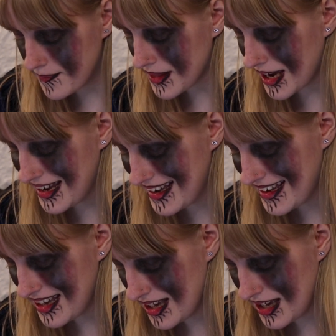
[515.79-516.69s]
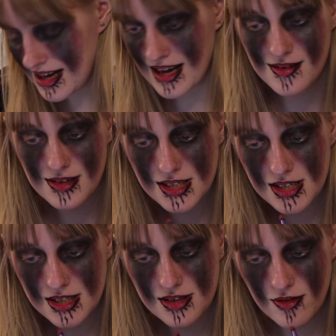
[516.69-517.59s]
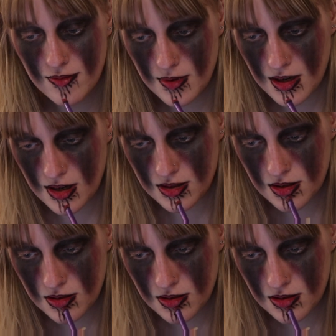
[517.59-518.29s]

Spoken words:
And I'm just going to sort of merge